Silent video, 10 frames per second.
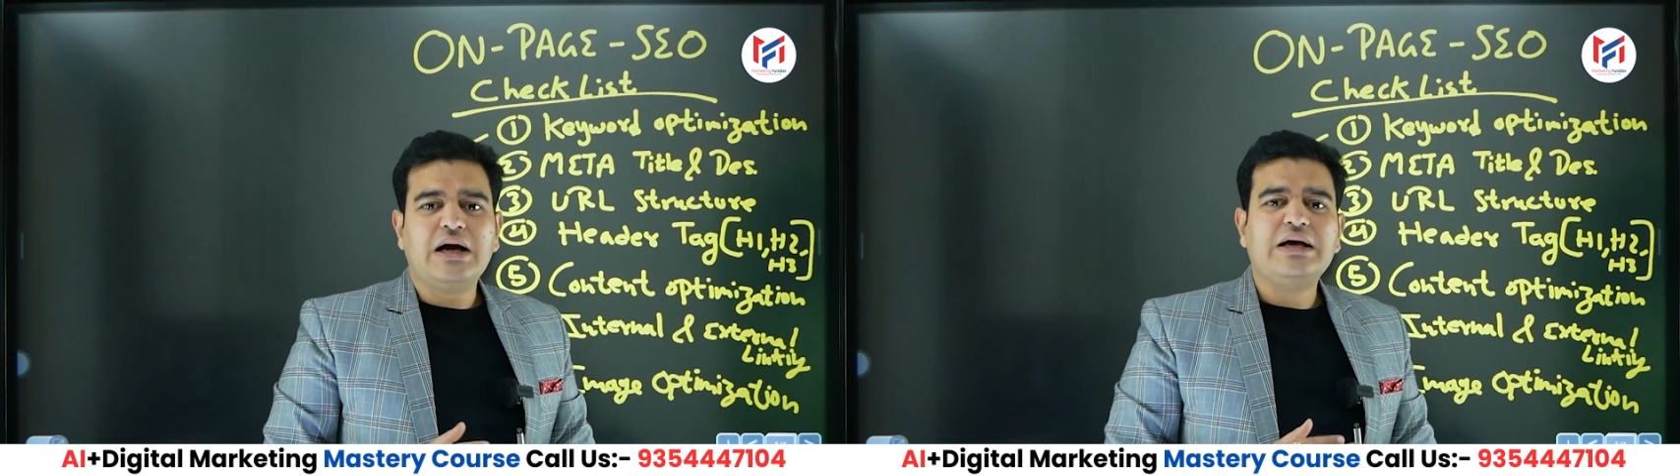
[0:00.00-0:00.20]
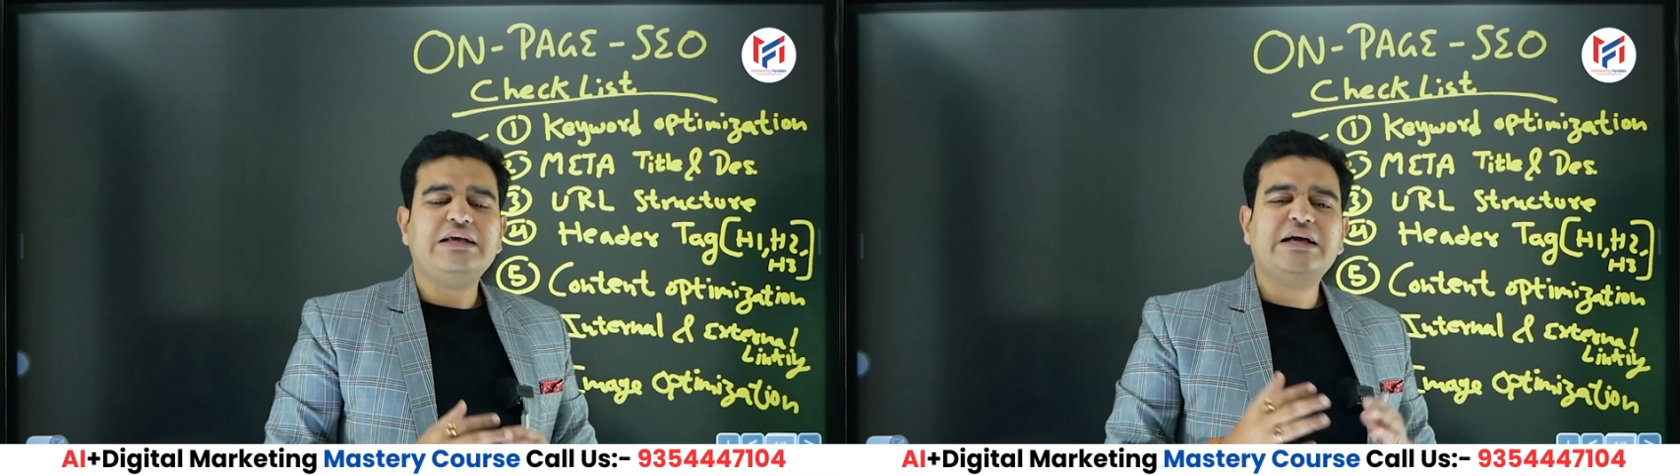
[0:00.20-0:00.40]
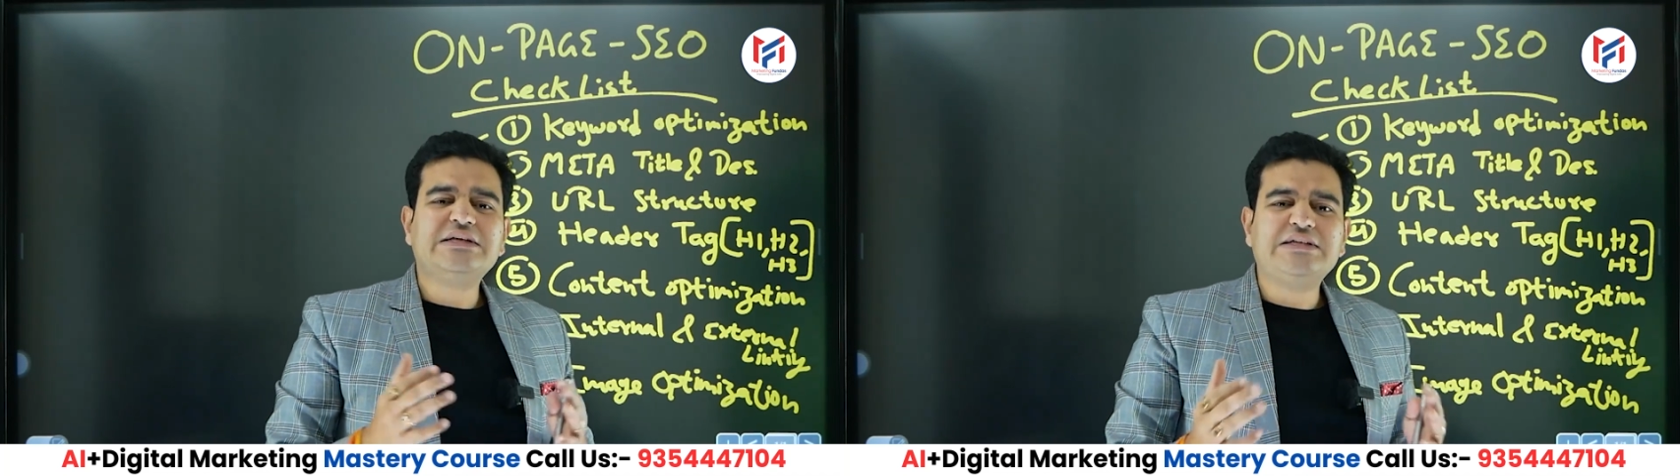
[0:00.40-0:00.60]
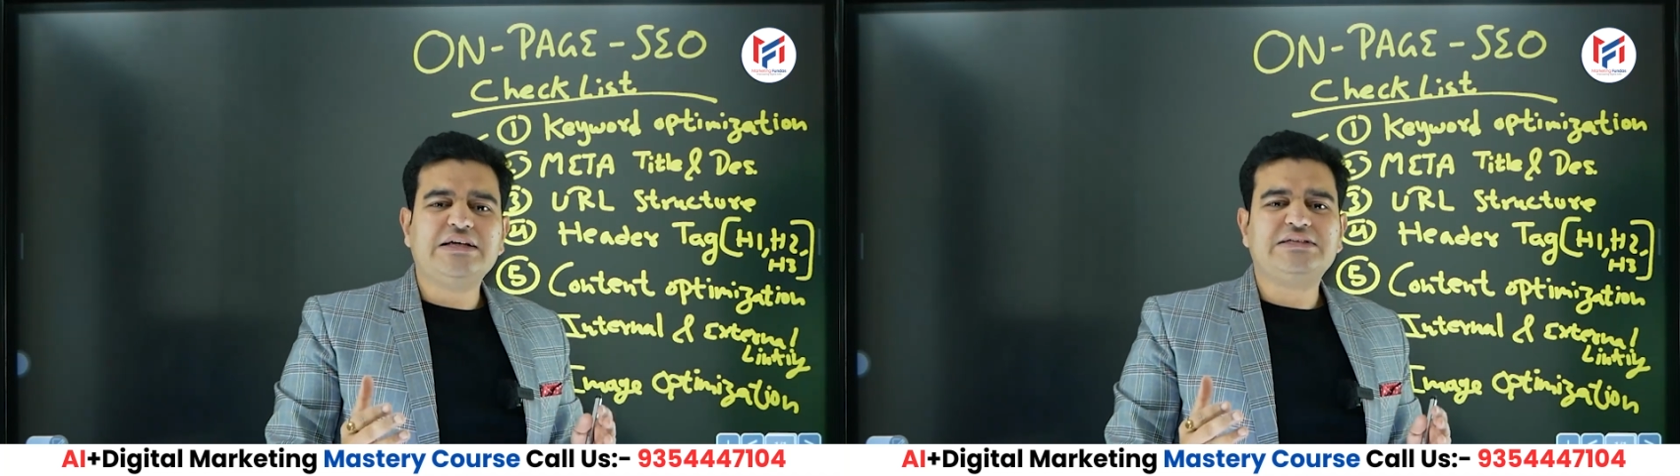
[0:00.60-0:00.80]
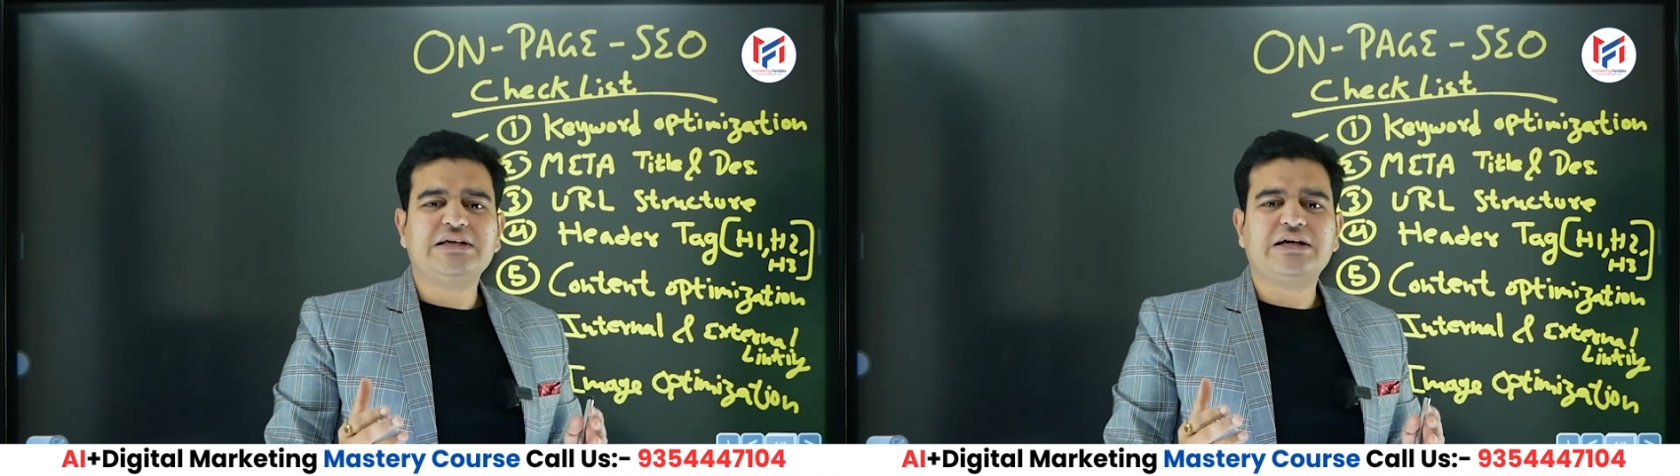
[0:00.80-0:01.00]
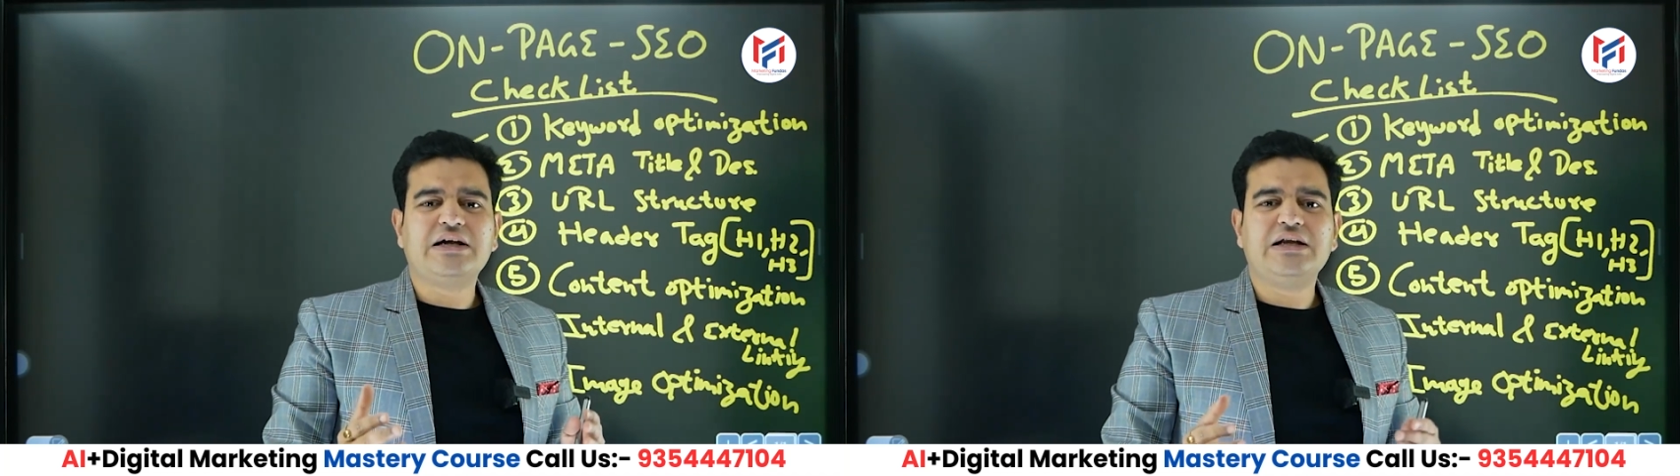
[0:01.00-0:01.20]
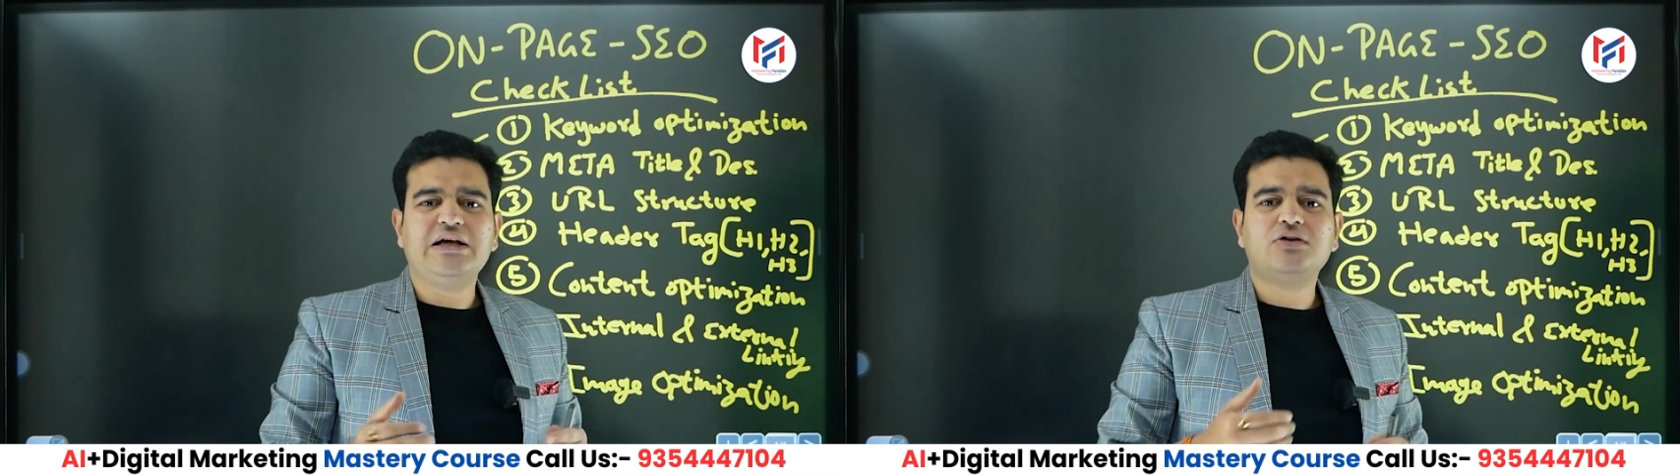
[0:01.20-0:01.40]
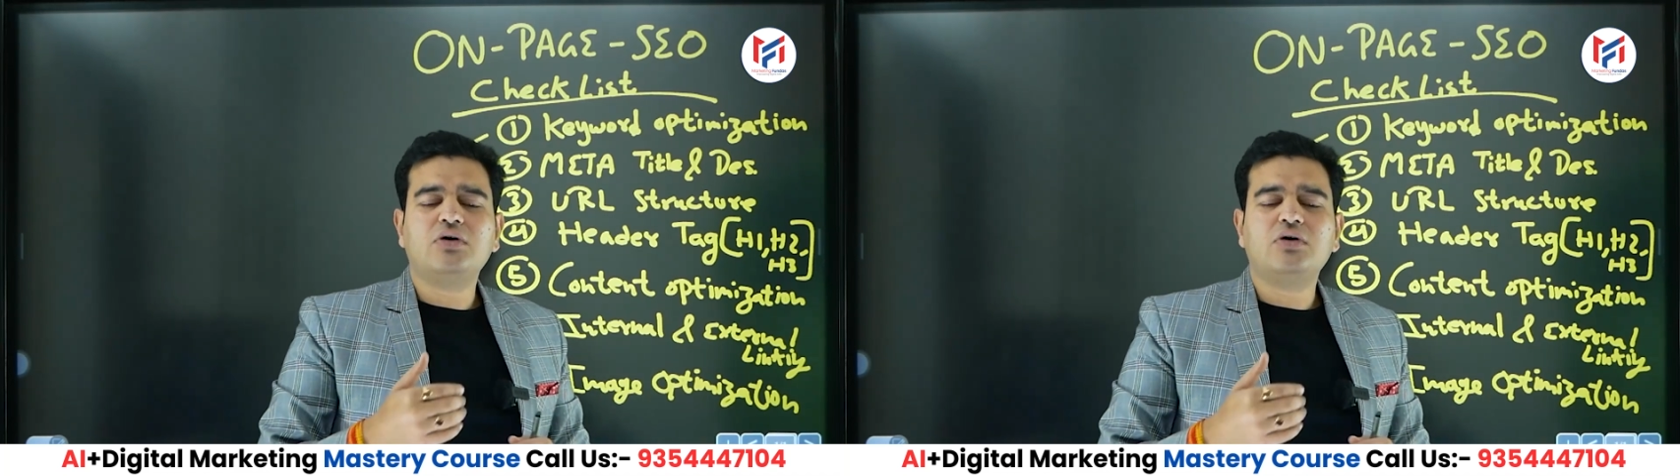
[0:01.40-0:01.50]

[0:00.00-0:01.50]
If you do this correctly,